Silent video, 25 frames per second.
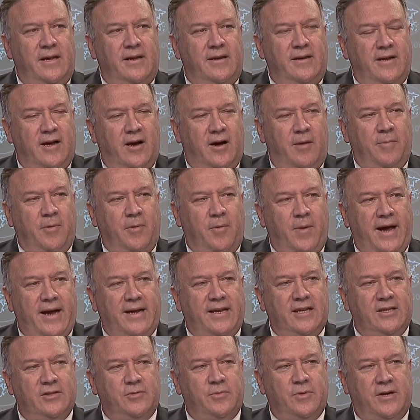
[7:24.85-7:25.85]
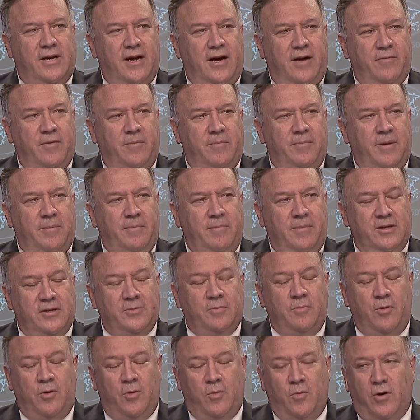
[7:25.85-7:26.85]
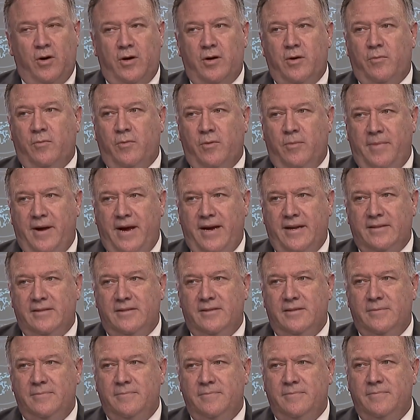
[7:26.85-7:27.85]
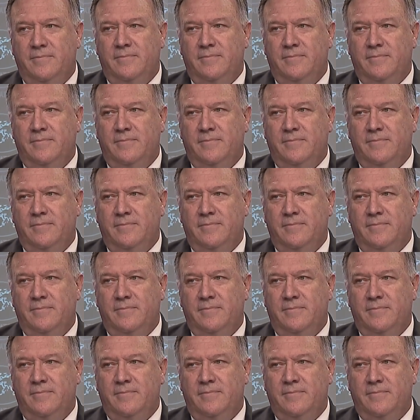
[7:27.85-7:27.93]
to help Iraqis recover, but much more work remains.